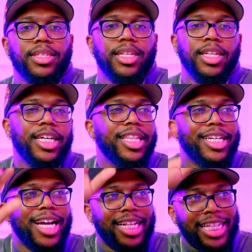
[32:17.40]
look at the
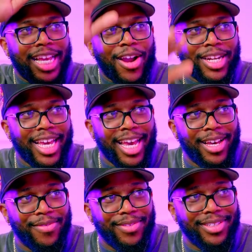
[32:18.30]
content they already
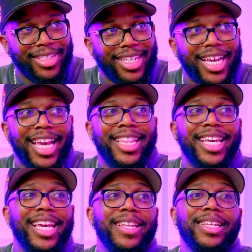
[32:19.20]
have and
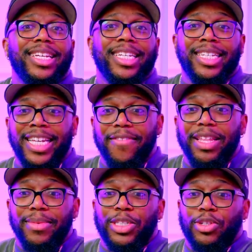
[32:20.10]
then give
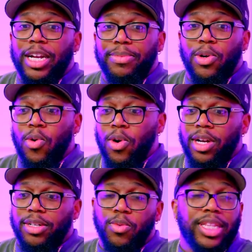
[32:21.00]
them a script
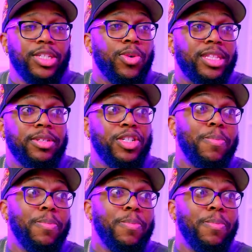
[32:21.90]
or what you want them to do